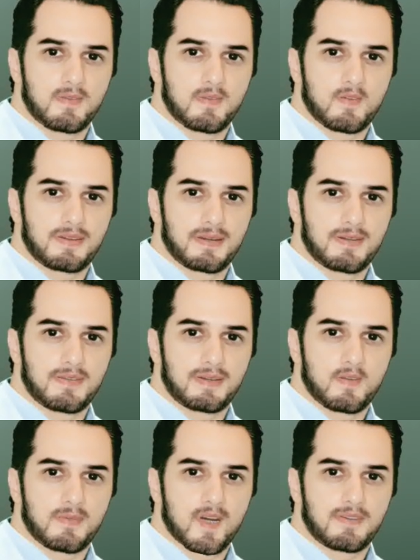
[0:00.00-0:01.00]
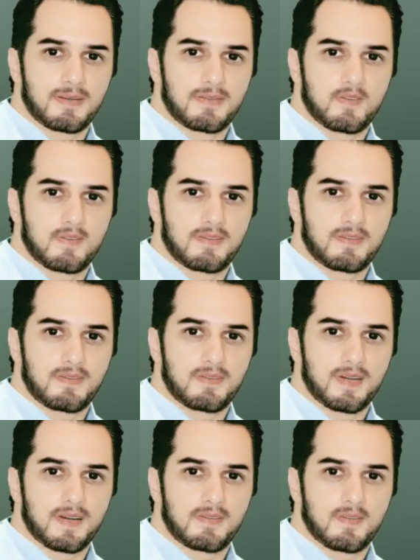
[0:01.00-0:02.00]
they stay the most typical
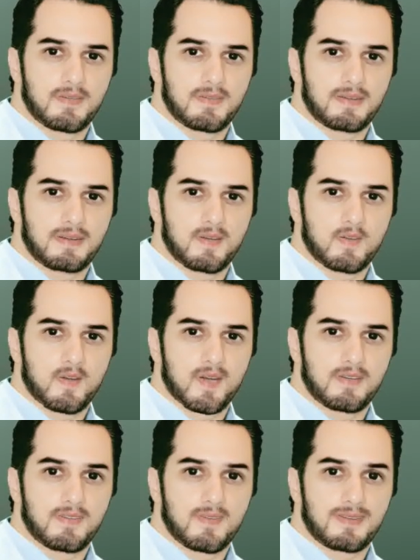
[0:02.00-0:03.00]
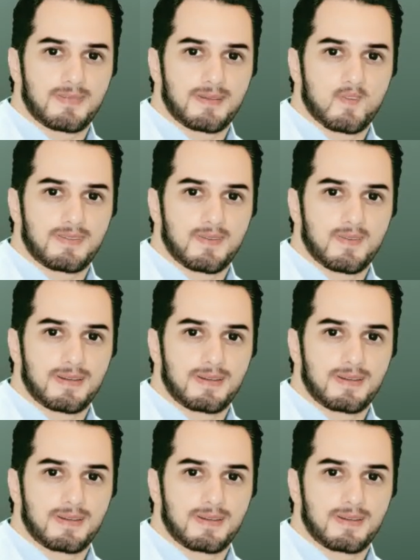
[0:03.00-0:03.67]
chronic condition of kids aged